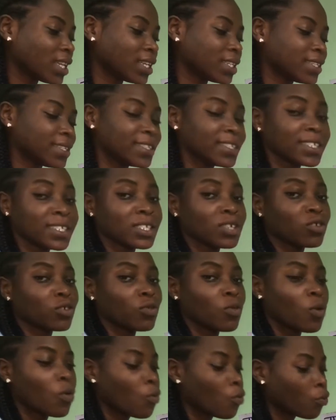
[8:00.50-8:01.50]
that this
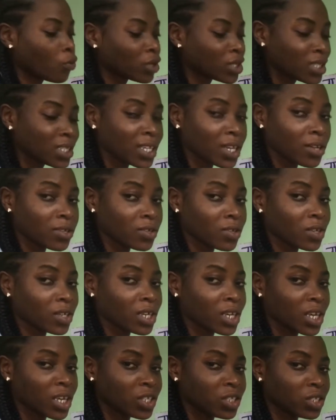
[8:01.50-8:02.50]
1,000
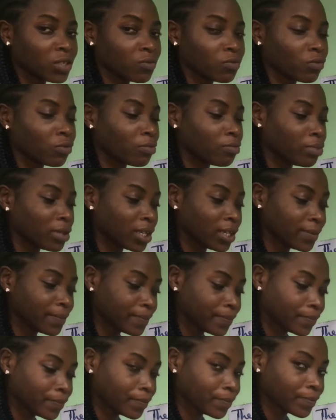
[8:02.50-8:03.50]
kg will be,
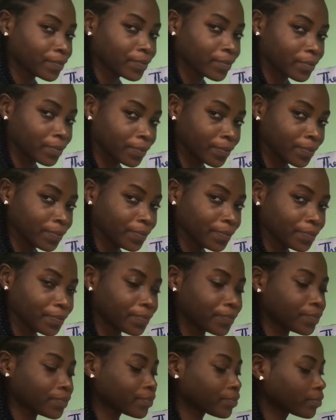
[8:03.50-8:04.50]
then
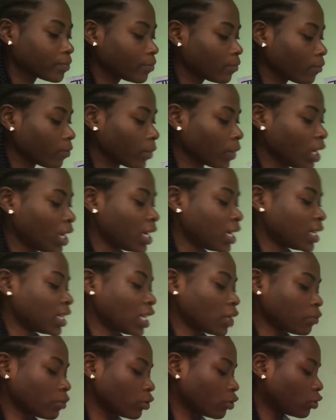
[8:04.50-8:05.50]

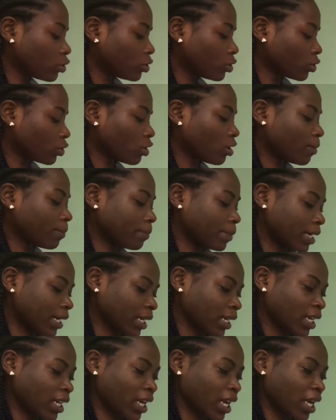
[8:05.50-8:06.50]
we're going to come
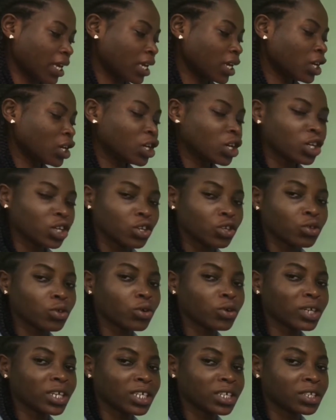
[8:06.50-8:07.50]
back here. You
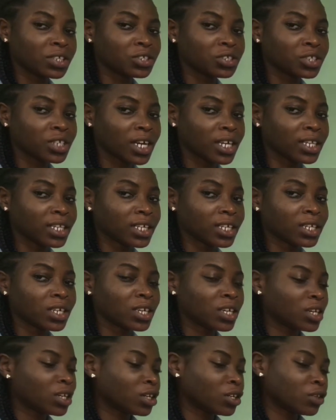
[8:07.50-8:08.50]
know, initially
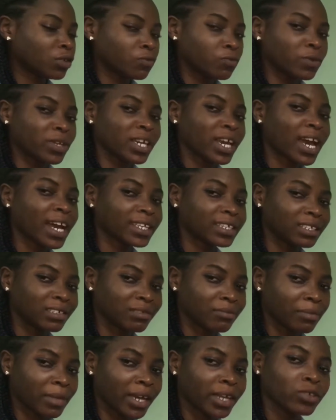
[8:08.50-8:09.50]
we had
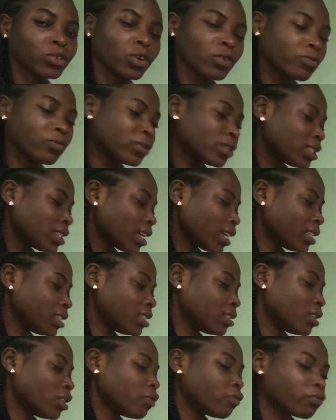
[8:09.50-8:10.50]
in mind, or we said
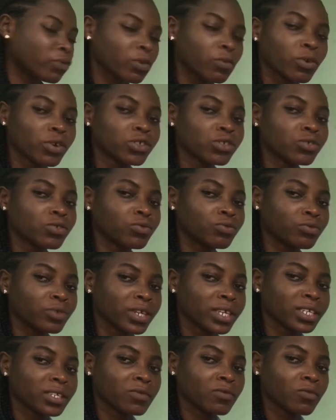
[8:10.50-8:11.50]
we want to raise